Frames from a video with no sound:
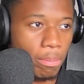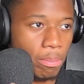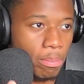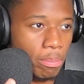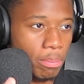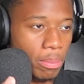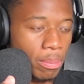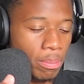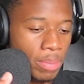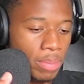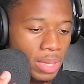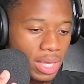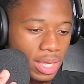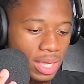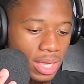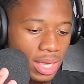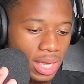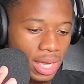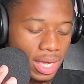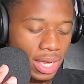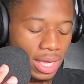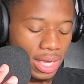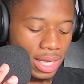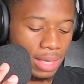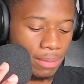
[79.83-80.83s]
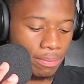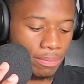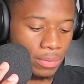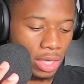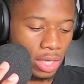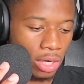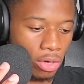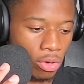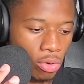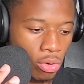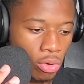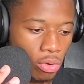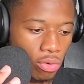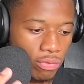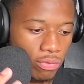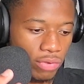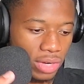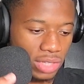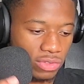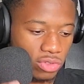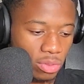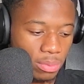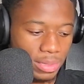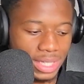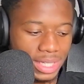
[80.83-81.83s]
be a goal threat
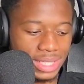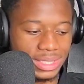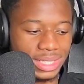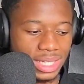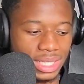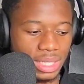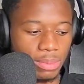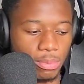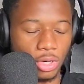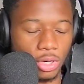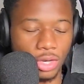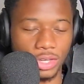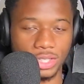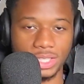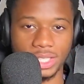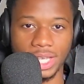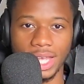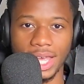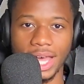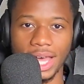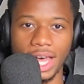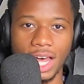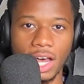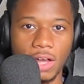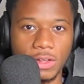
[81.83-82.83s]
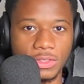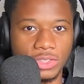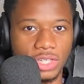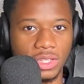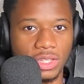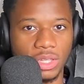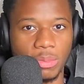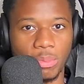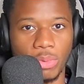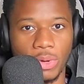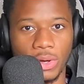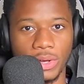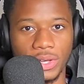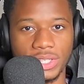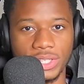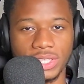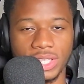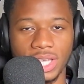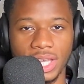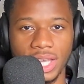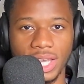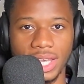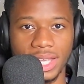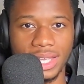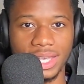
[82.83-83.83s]
from inside the box, outside the box,
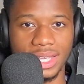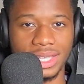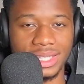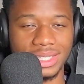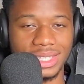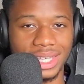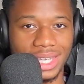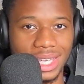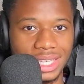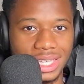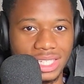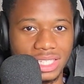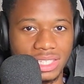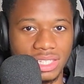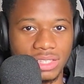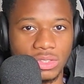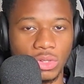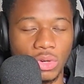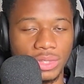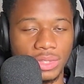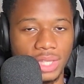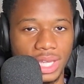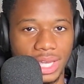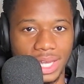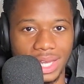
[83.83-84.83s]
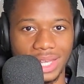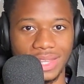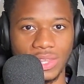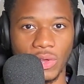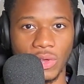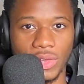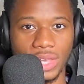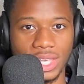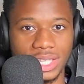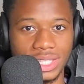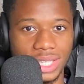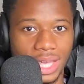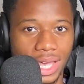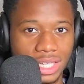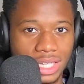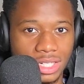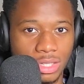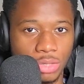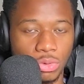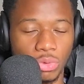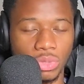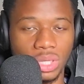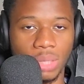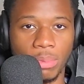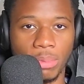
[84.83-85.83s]
he's excellent on the header, he's
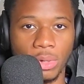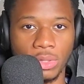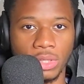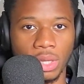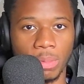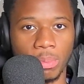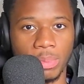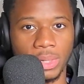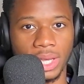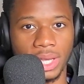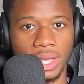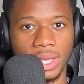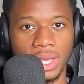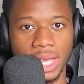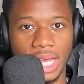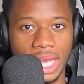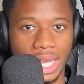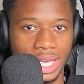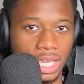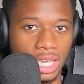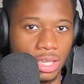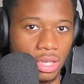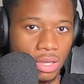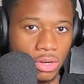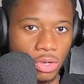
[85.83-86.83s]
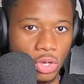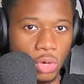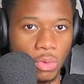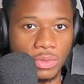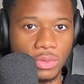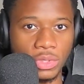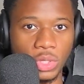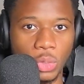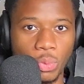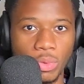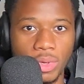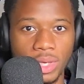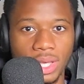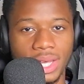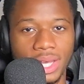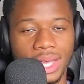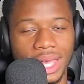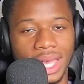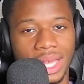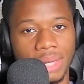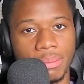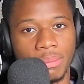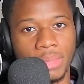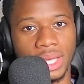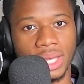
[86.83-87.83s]
excellent on the build-up play, he can go on the wing
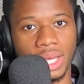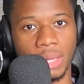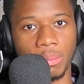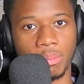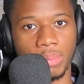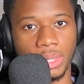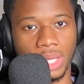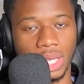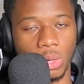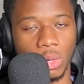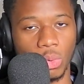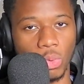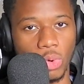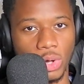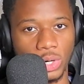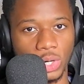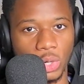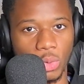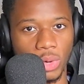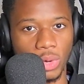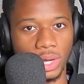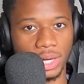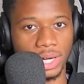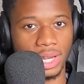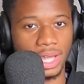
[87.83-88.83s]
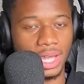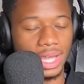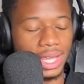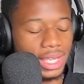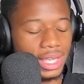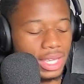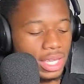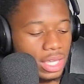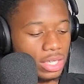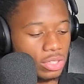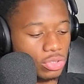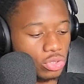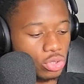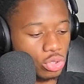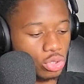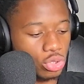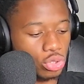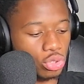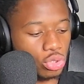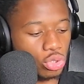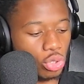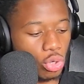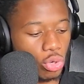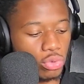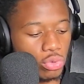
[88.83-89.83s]
and be a player one-on-one. He's
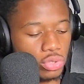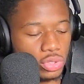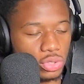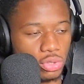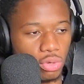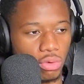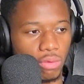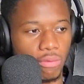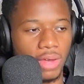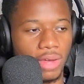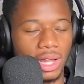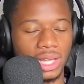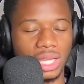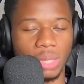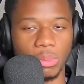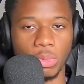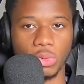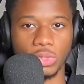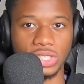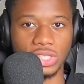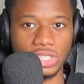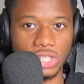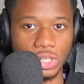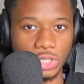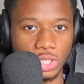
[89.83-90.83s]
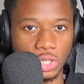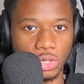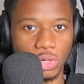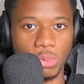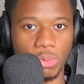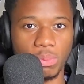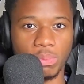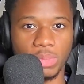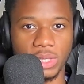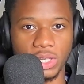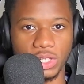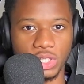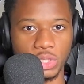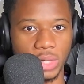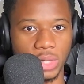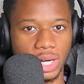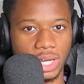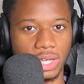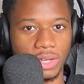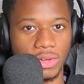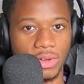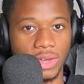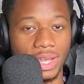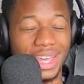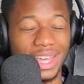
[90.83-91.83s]
so valuable, such a complete
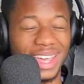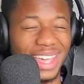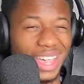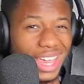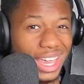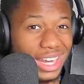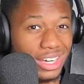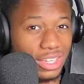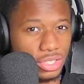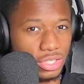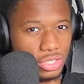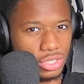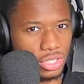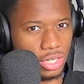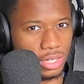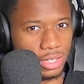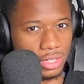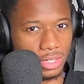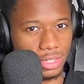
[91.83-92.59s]
striker, and he's young.